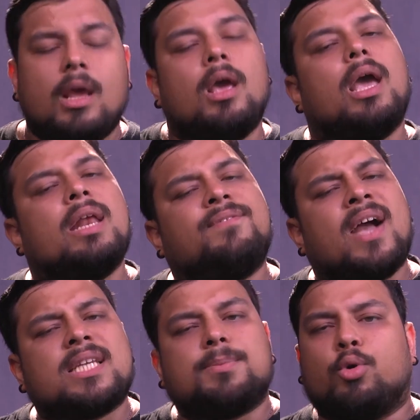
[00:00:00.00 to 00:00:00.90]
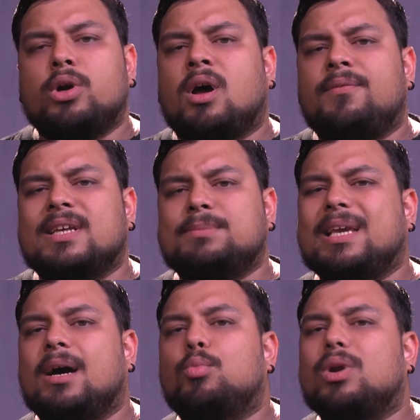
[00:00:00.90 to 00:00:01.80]
In fact, Portnov has
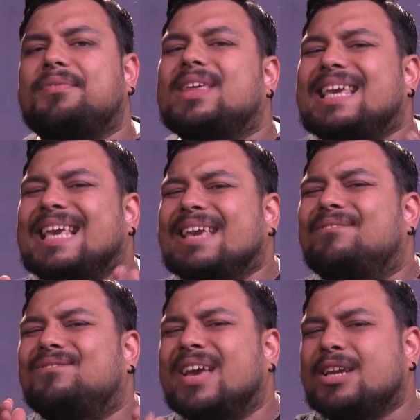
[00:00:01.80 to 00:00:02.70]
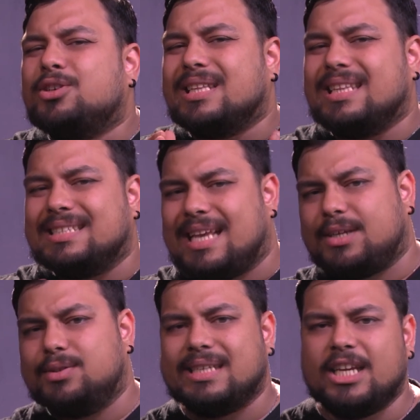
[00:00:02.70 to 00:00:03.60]
become one of the key figures in these
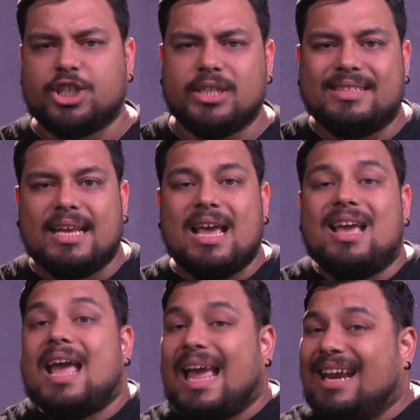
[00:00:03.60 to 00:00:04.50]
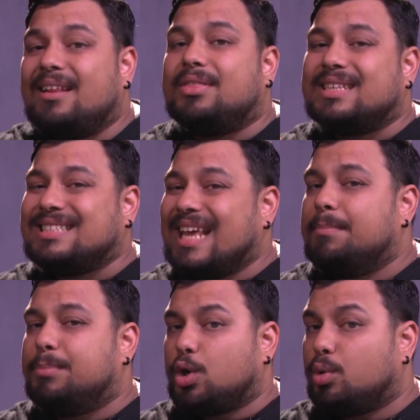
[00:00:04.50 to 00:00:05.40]
accusations, and the
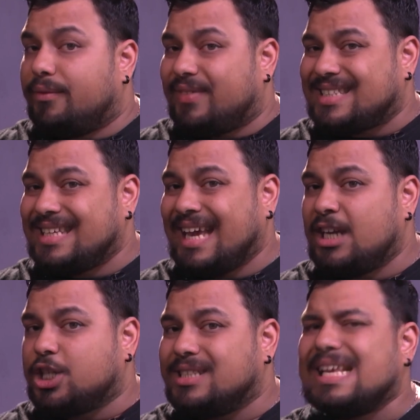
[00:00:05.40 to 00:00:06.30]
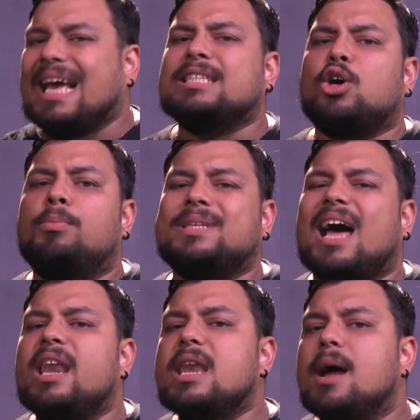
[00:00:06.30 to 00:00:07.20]
State Bureau of Investigations has opened a
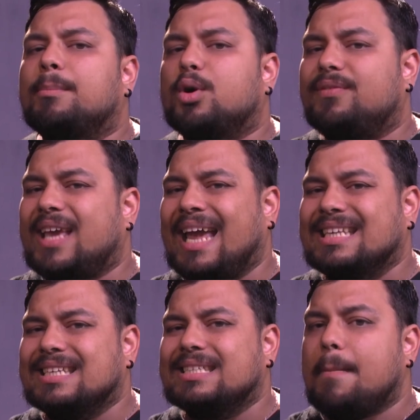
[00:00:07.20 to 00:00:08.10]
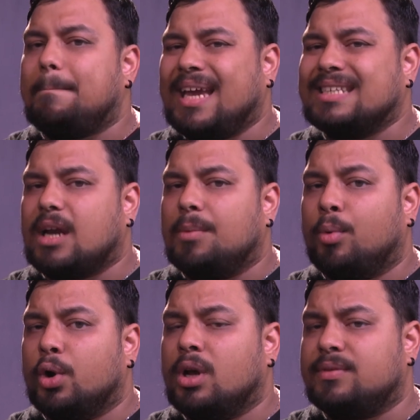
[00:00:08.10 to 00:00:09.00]
number of cases based on
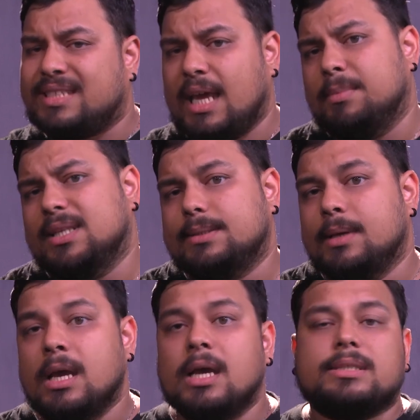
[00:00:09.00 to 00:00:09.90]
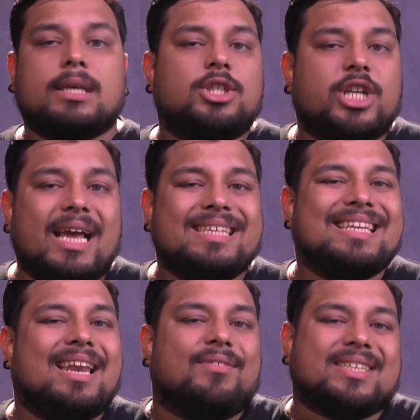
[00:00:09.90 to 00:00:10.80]
Portnov's statements, such as an
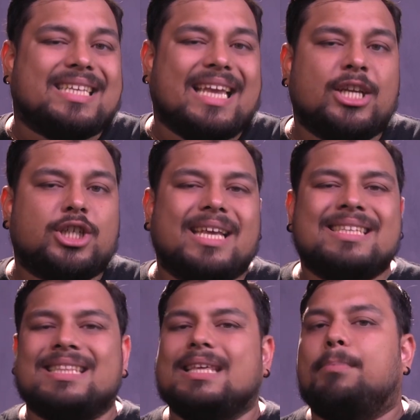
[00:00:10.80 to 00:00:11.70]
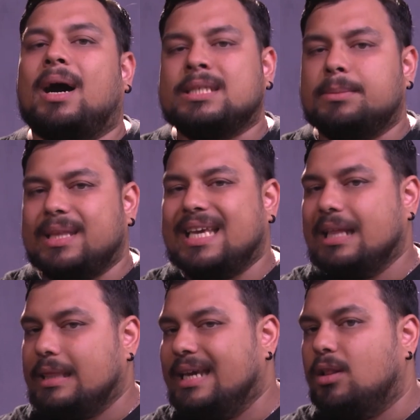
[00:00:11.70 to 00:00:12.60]
investigation into the possibly
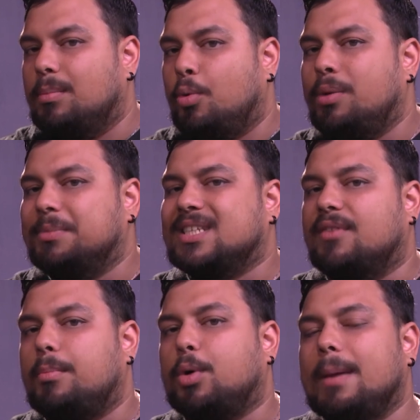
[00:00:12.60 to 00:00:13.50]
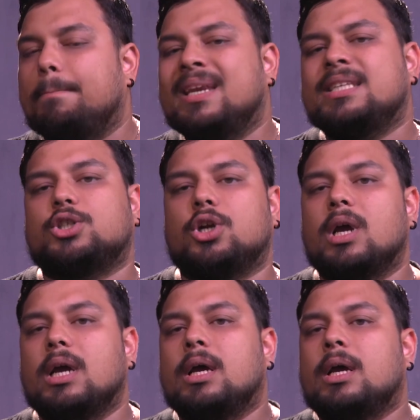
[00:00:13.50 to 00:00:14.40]
illegal appointment of a prime minister
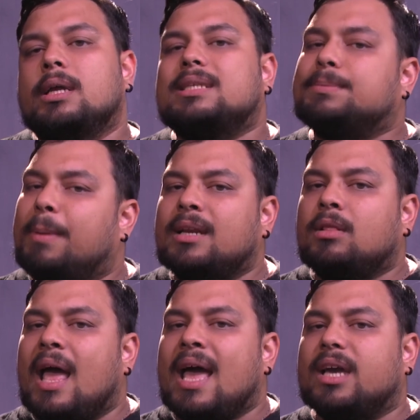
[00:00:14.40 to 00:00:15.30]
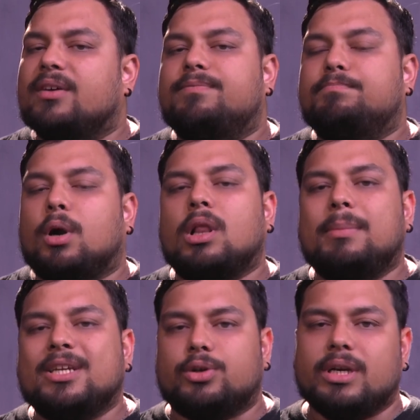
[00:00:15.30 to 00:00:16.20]
despite a lack of
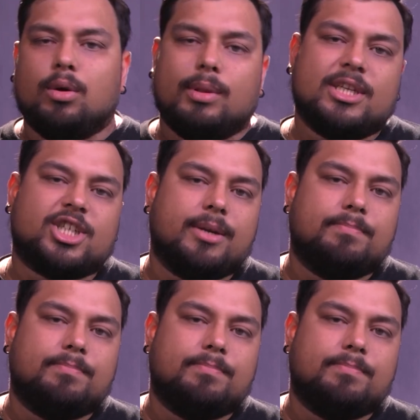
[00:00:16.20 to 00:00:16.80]
parliamentary coalition.